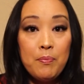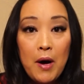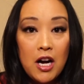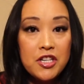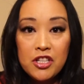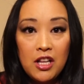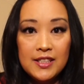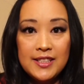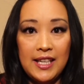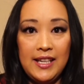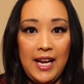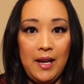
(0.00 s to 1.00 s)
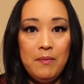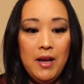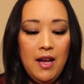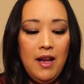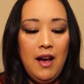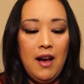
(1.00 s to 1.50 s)
Posh Closet name,
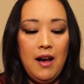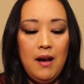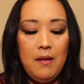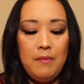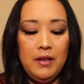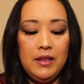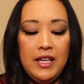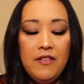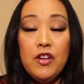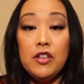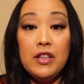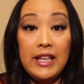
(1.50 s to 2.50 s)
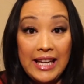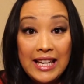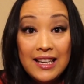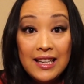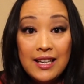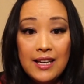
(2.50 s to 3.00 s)
leave your
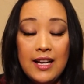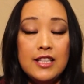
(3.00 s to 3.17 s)
link.